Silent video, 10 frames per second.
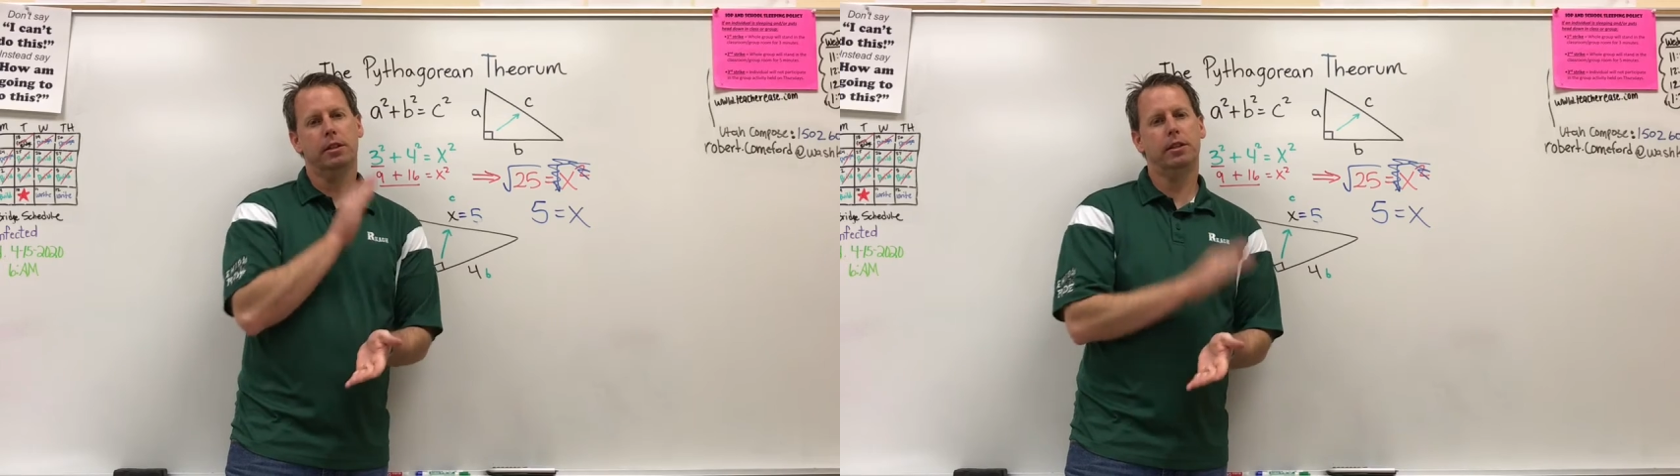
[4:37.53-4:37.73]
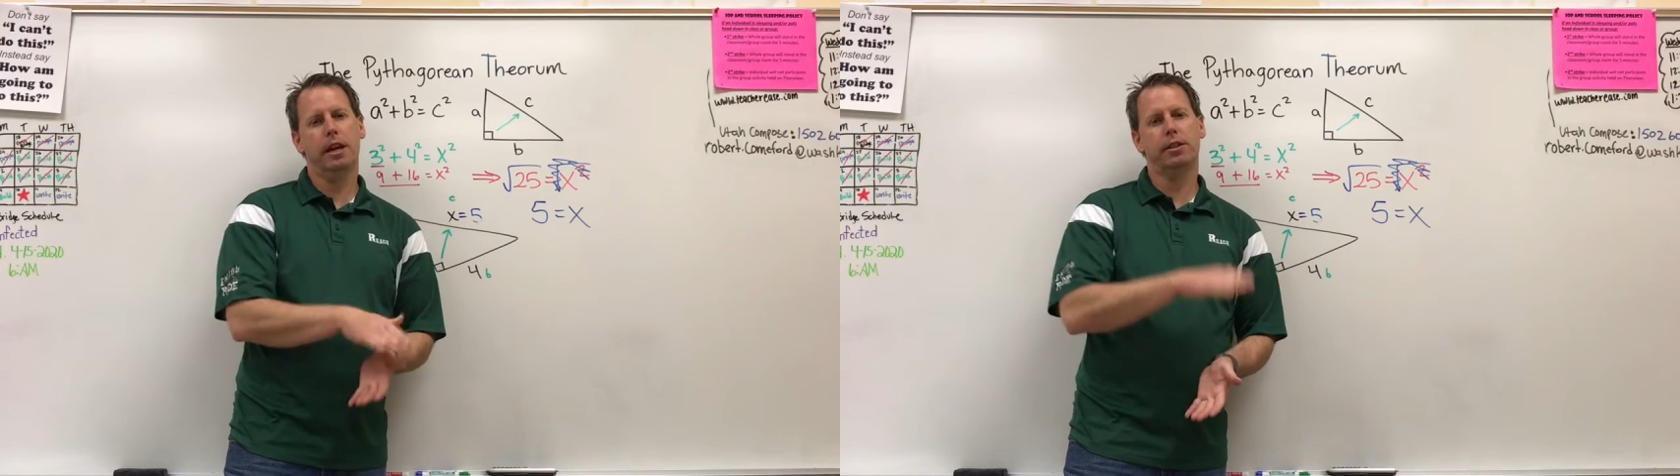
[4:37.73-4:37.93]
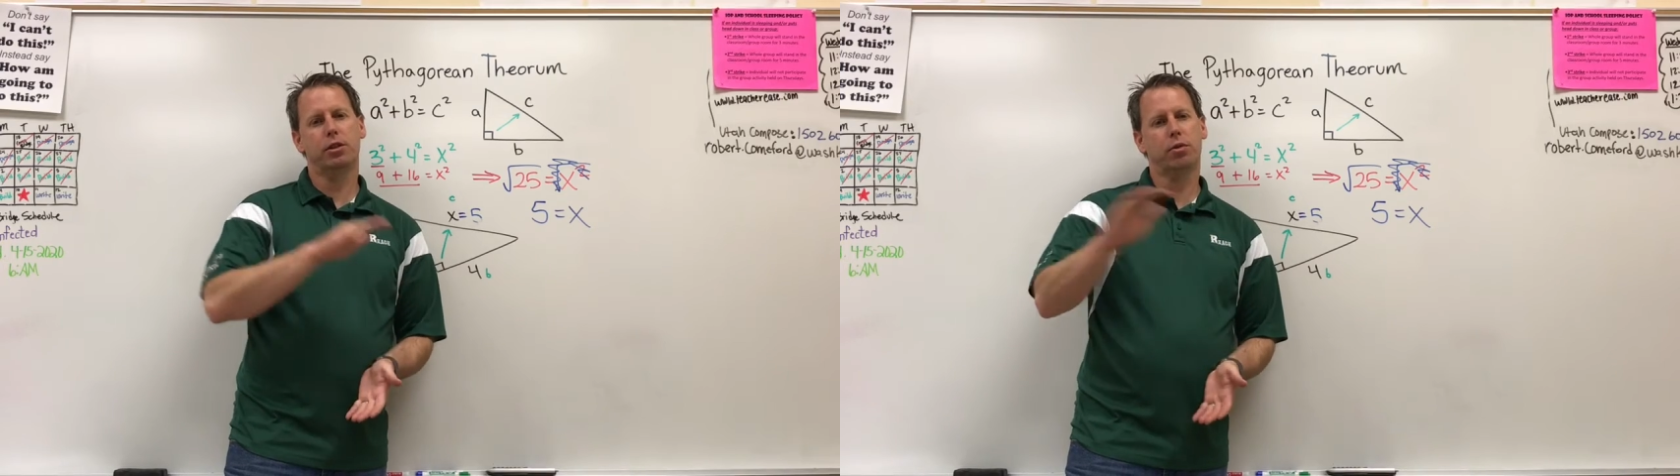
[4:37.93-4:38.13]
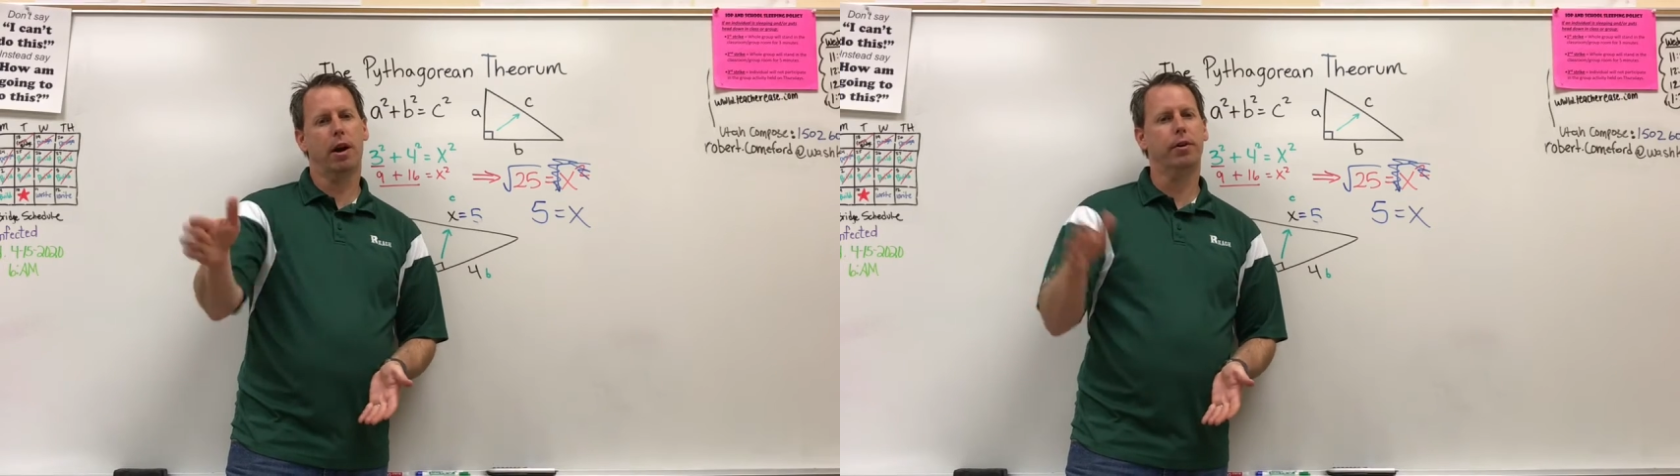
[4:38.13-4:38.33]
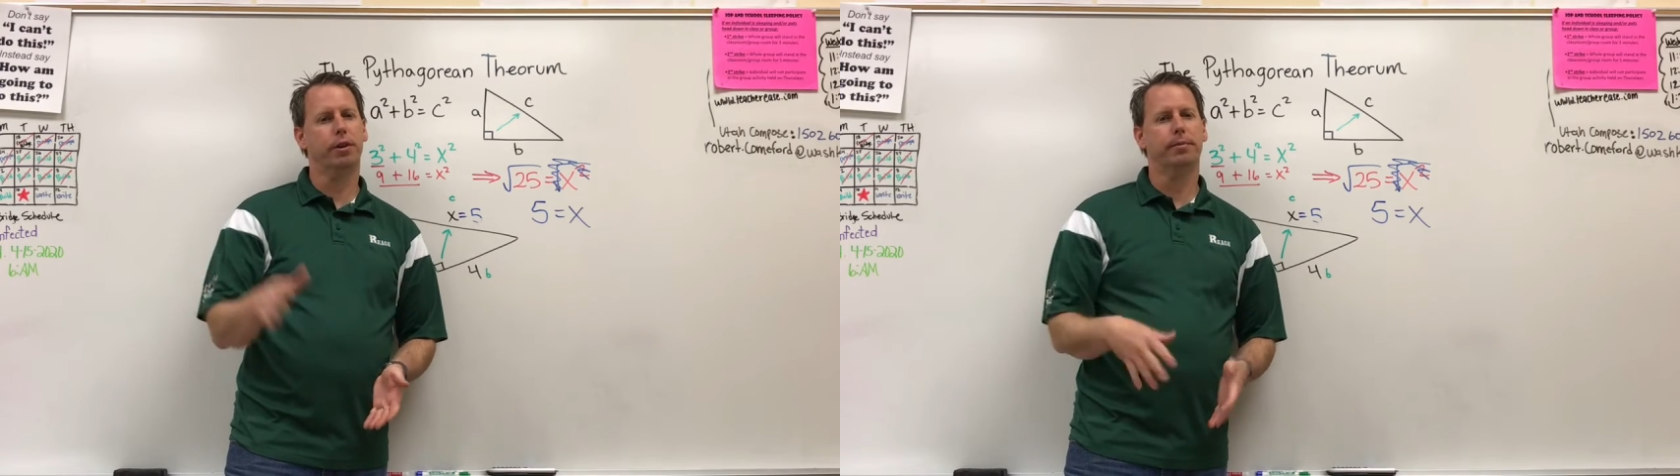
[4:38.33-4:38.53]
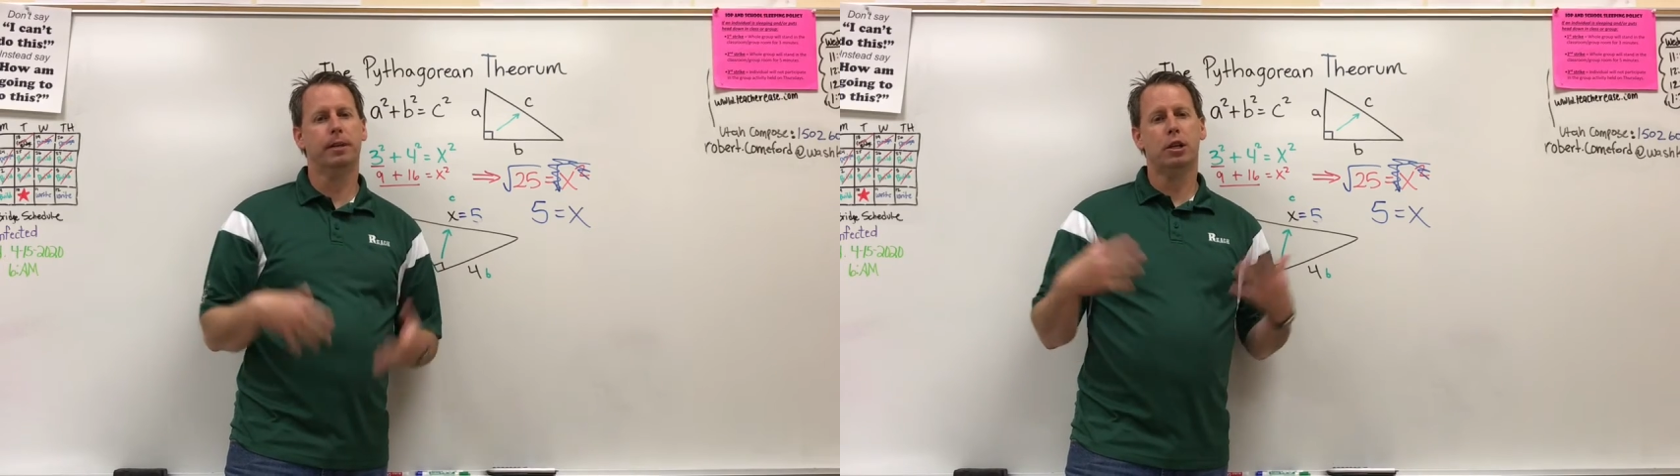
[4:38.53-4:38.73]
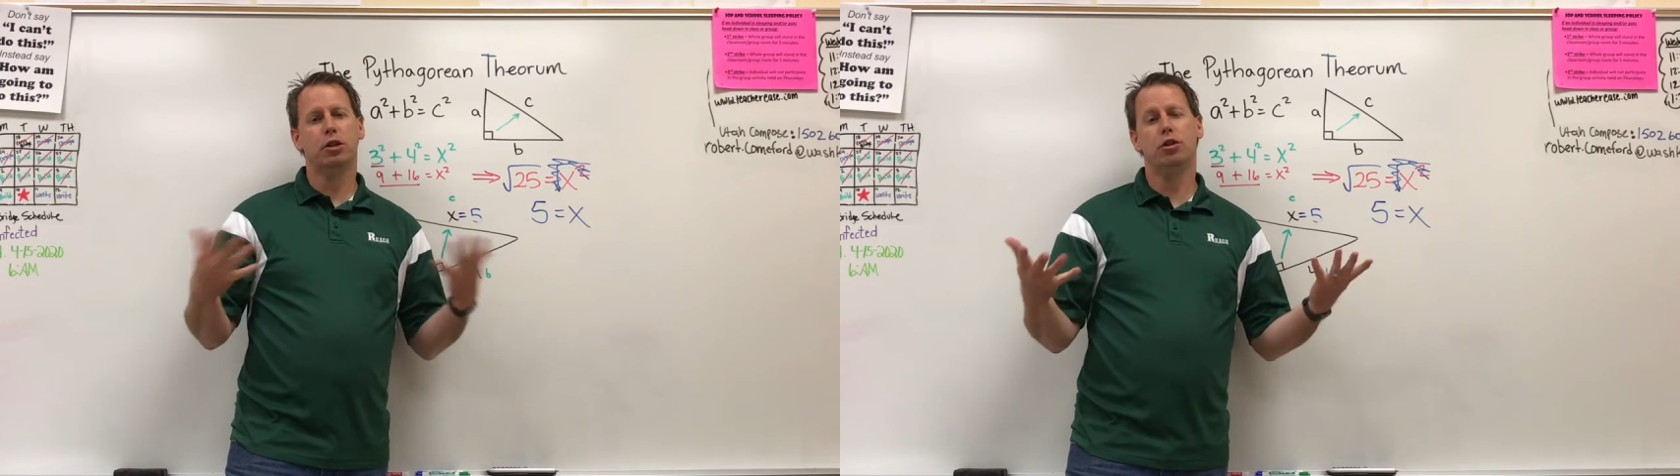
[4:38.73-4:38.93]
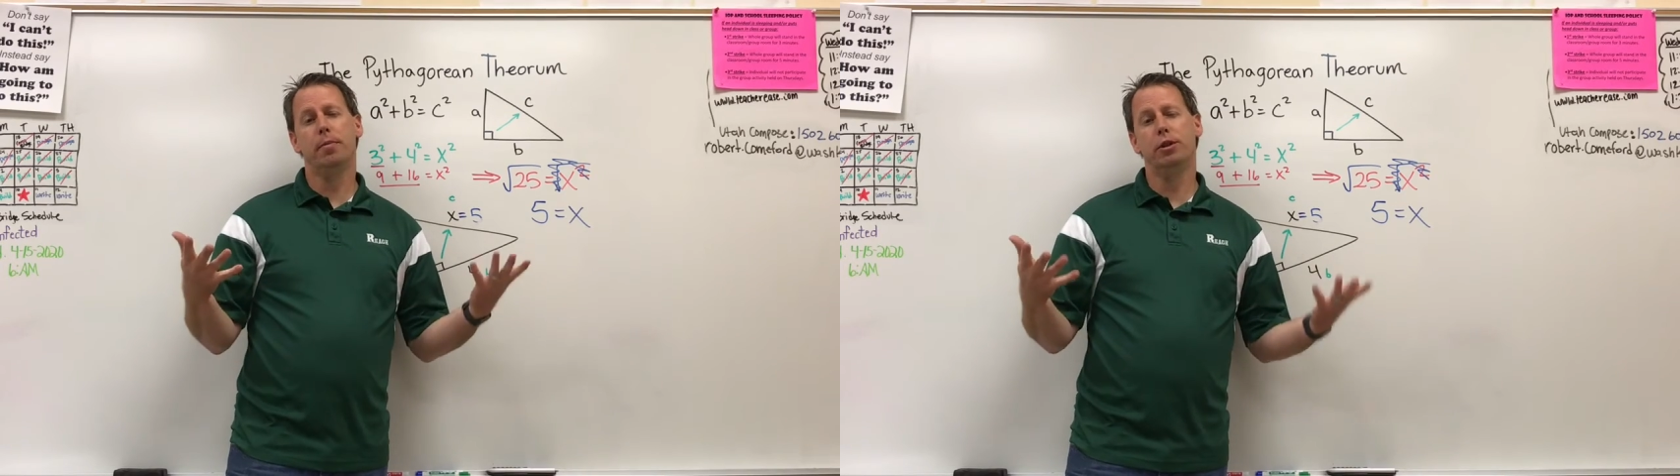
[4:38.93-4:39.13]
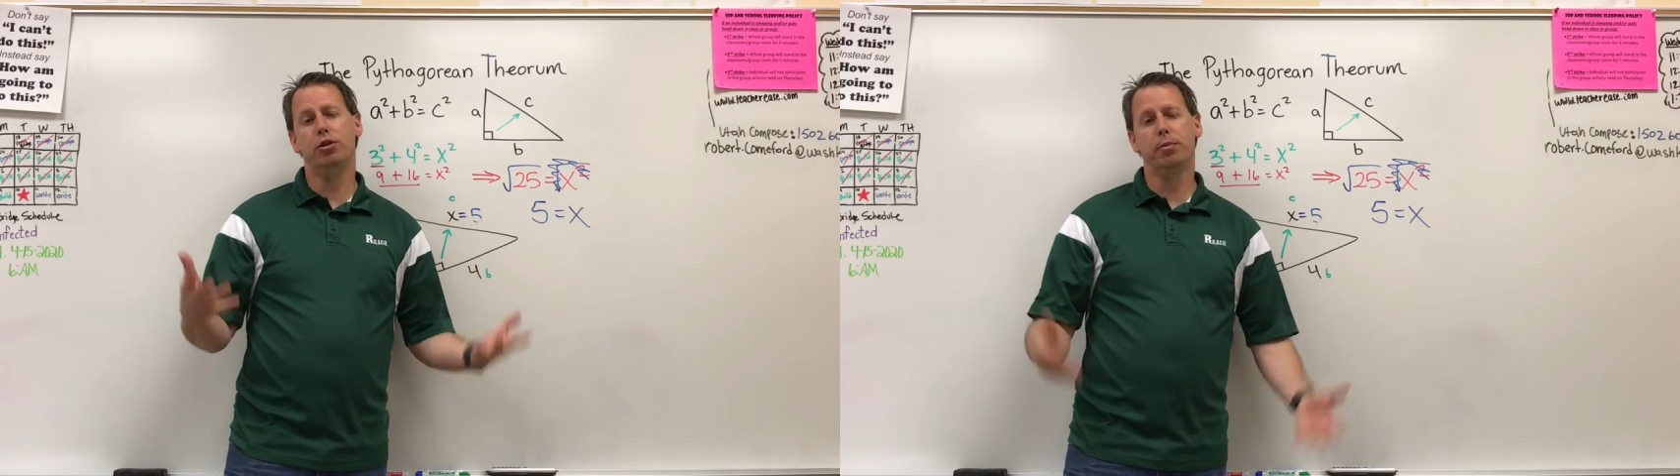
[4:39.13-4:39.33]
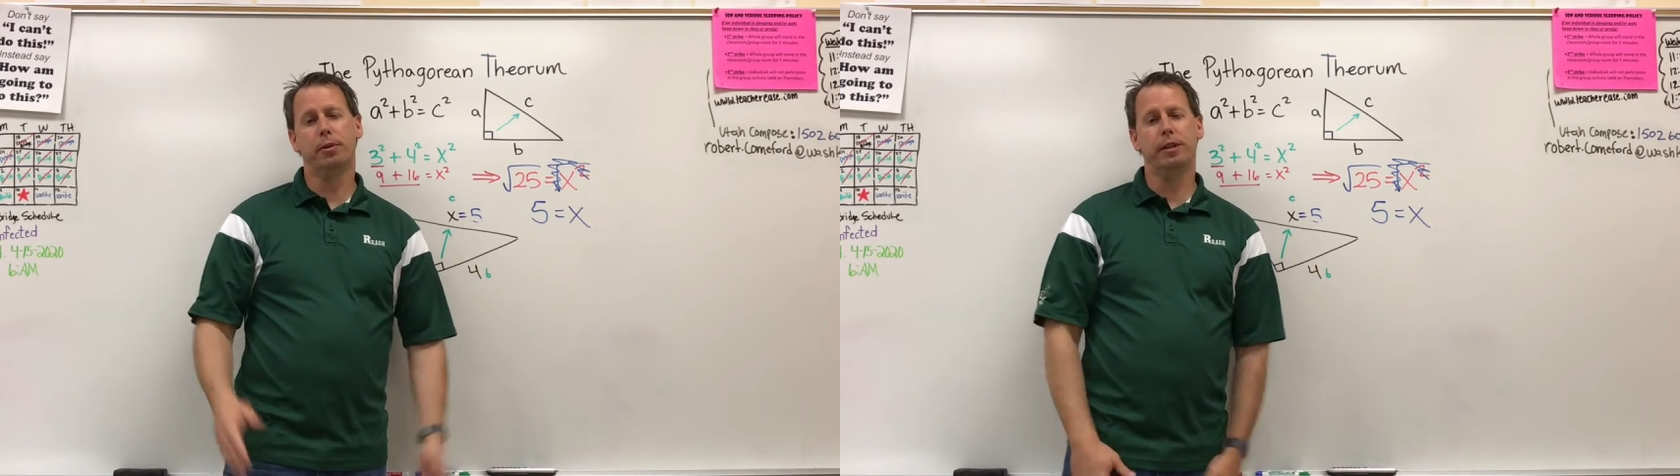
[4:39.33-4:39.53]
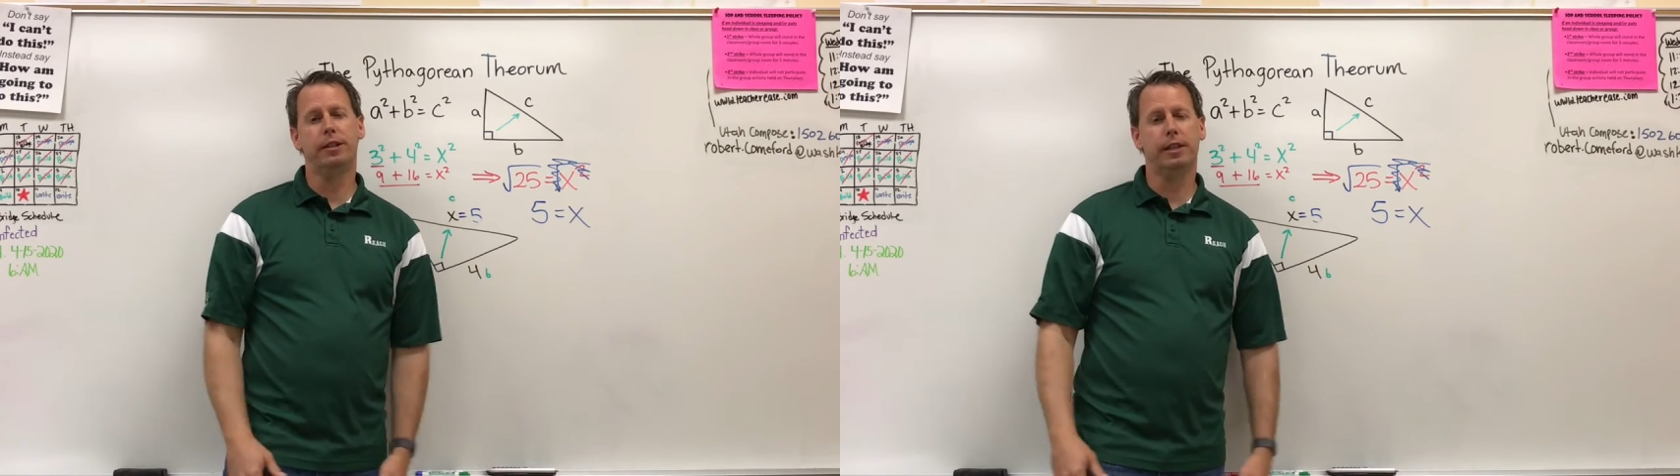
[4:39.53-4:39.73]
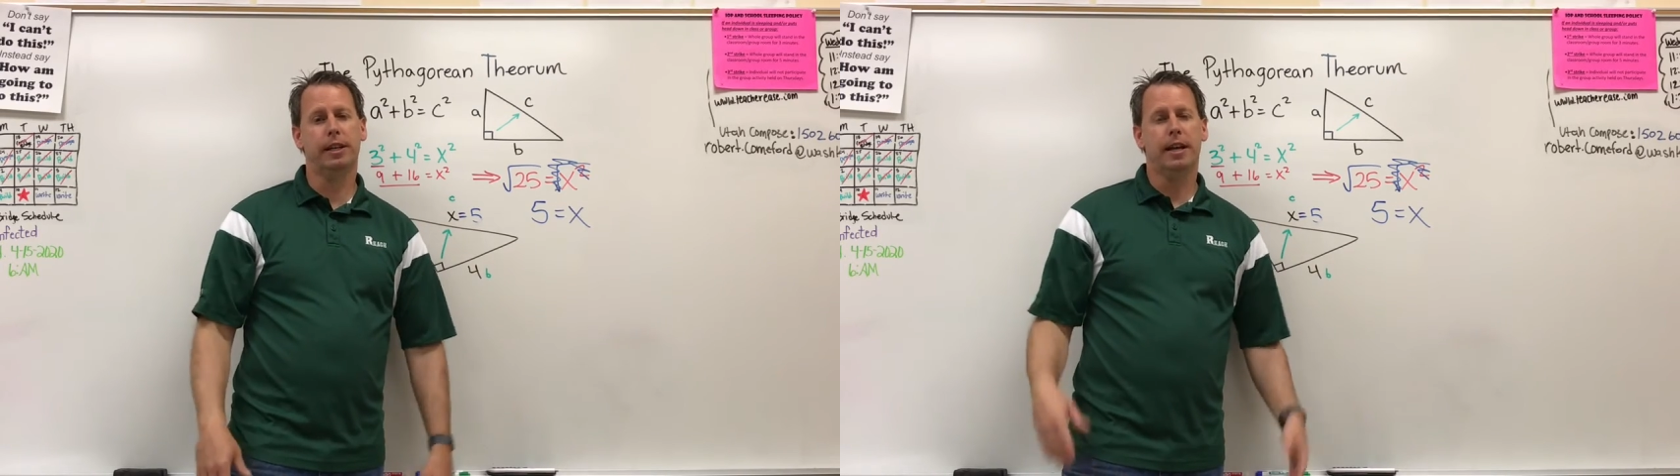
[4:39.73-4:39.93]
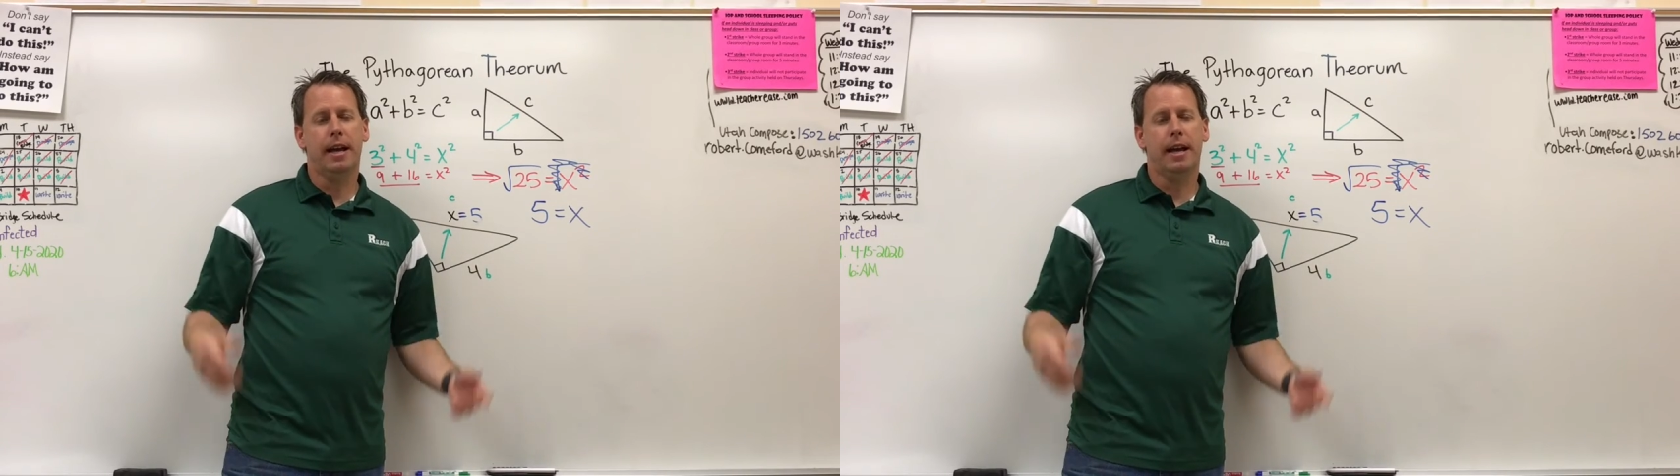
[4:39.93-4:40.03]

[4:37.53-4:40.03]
take the square root. Should be super easy.